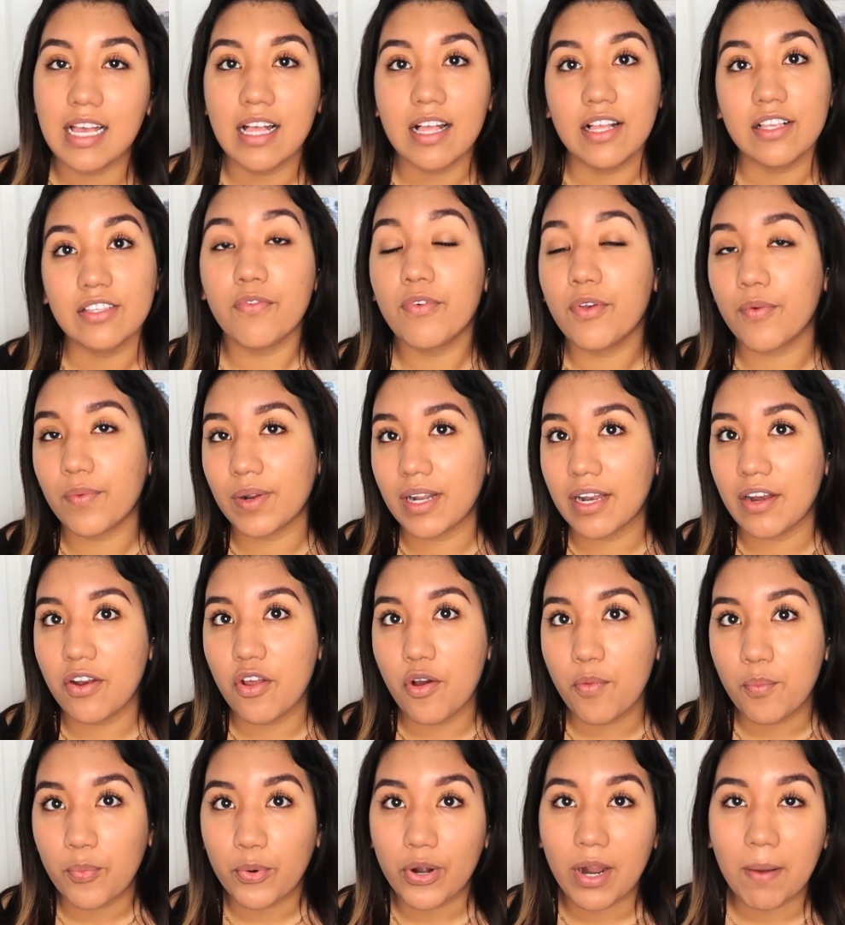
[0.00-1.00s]
So if you want to
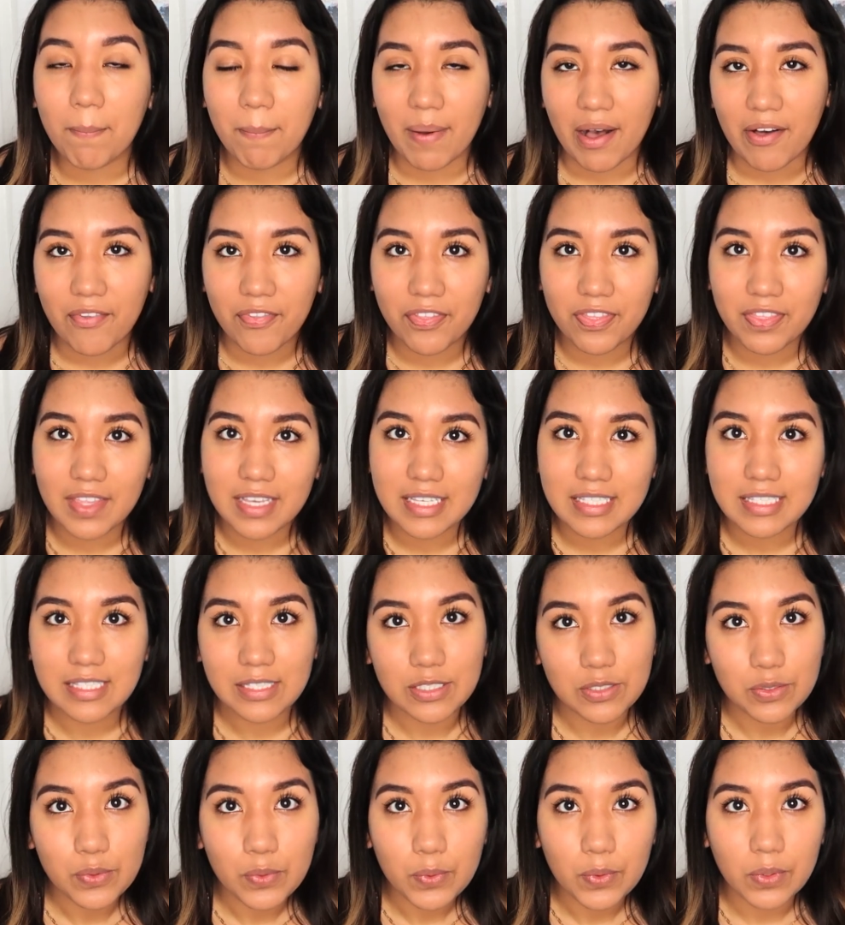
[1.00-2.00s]
know more about this
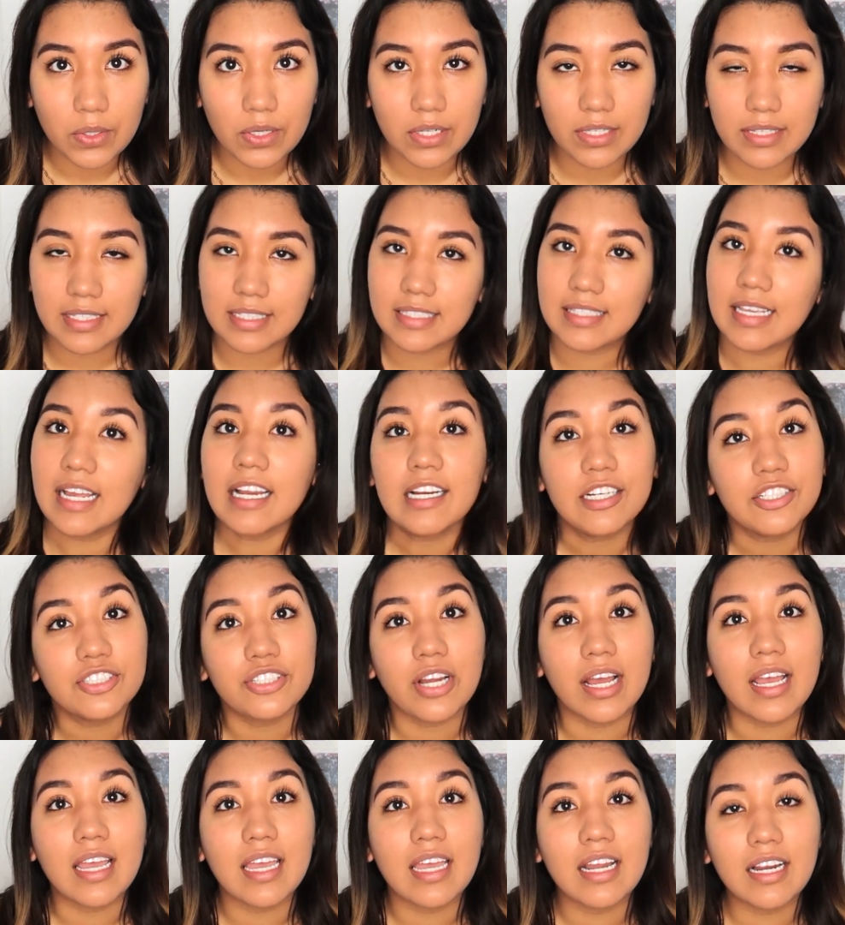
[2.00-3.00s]
tool, this hair
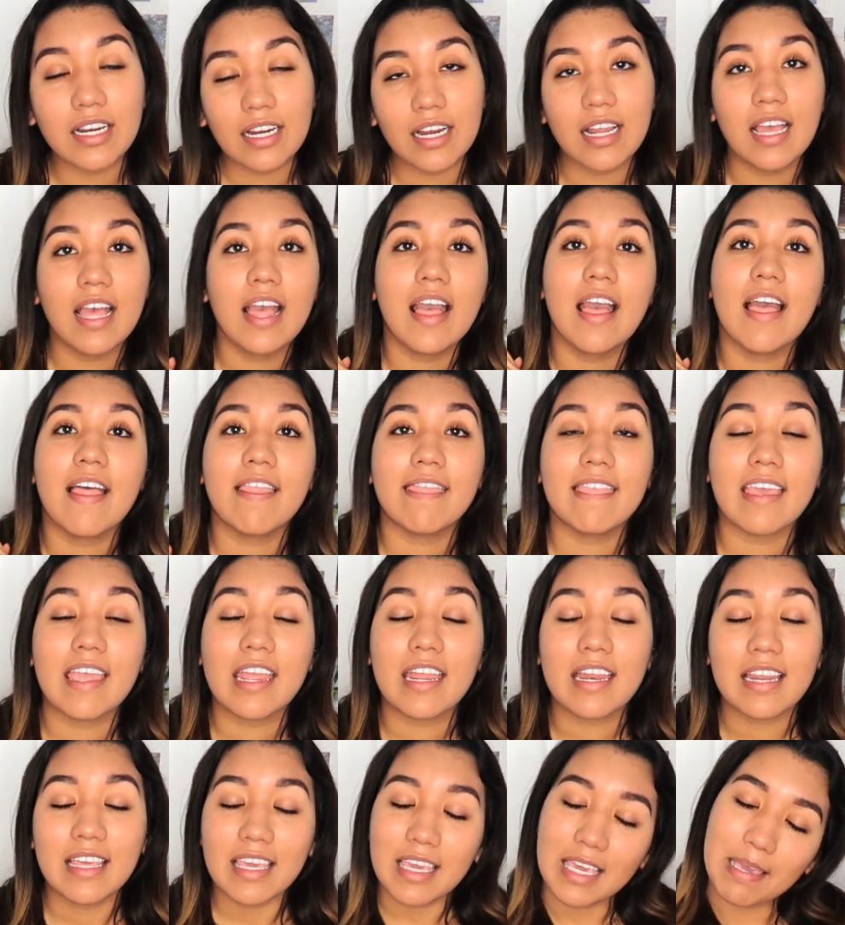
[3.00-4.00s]
dryer,
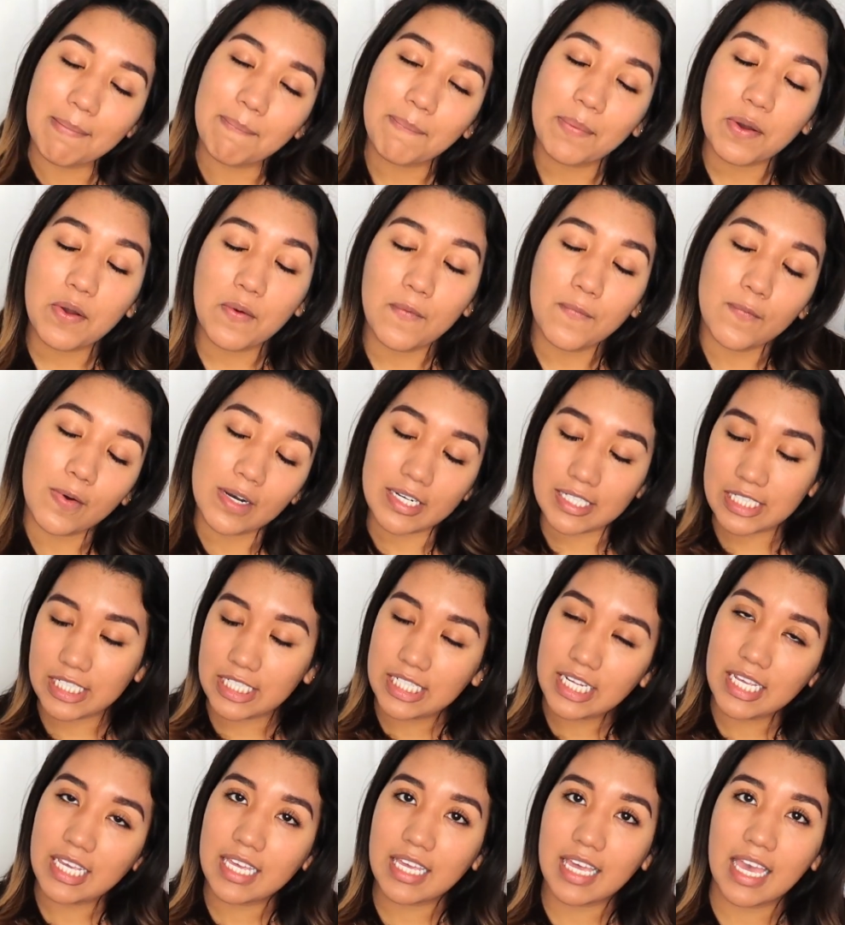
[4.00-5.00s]
then keep on
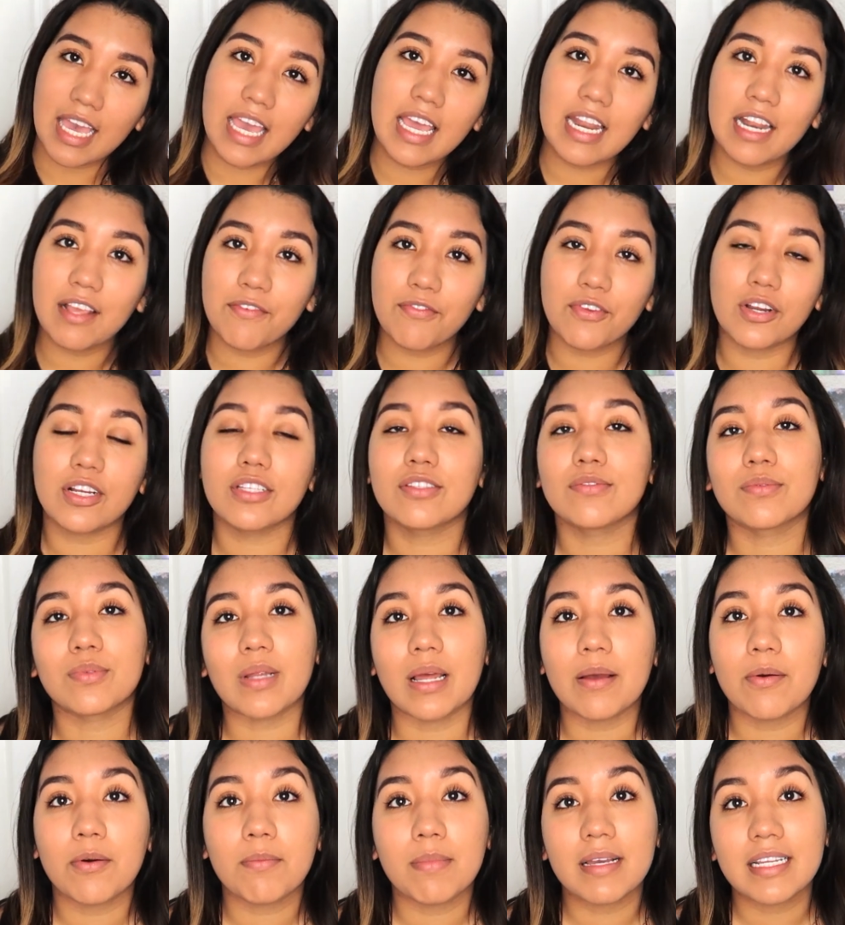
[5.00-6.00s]
watching. And if you're
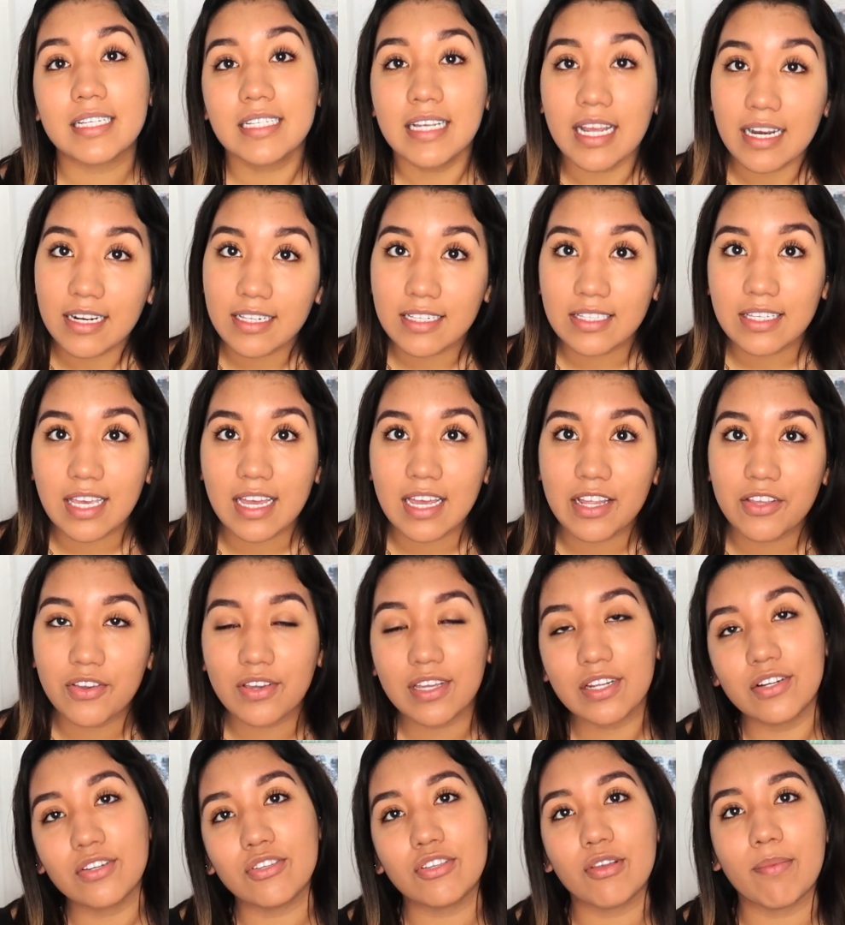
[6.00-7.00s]
unsubscribed to my channel yet, you
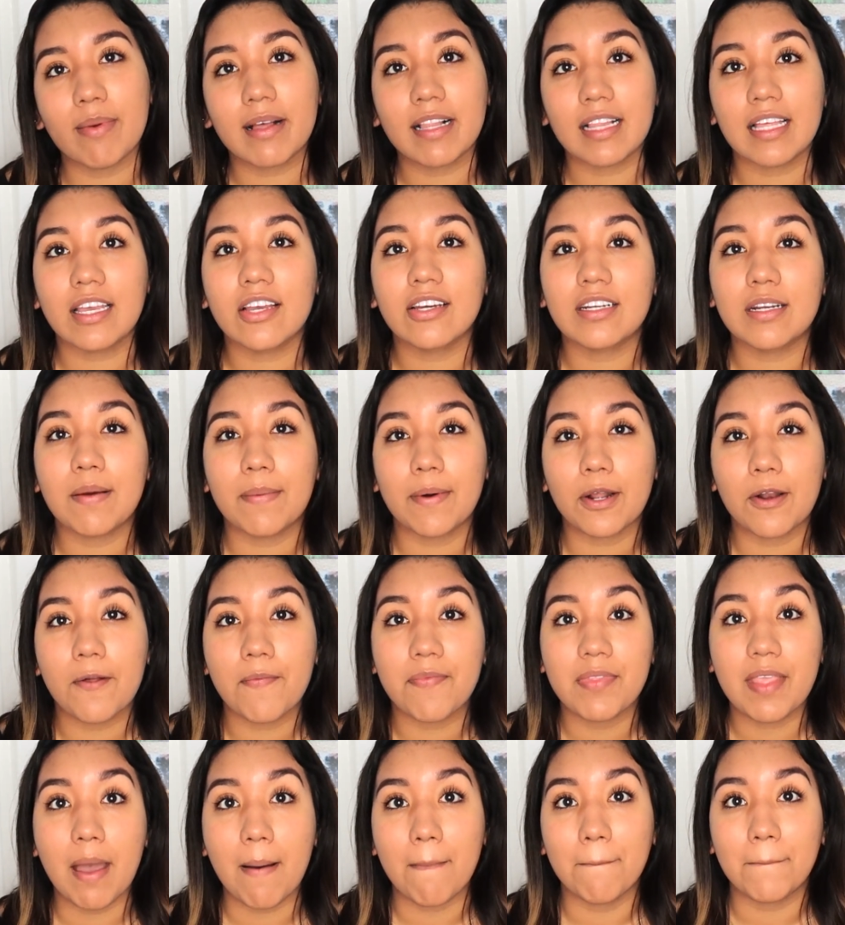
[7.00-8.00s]
can do so by clicking on the
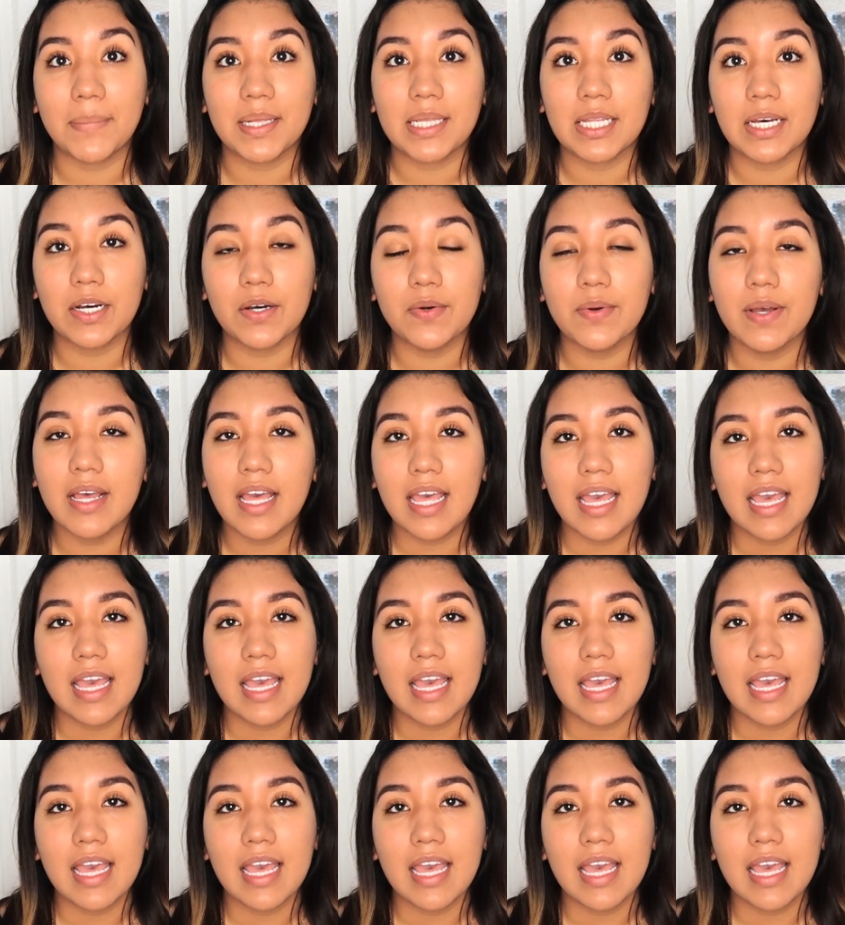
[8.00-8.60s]
button down below.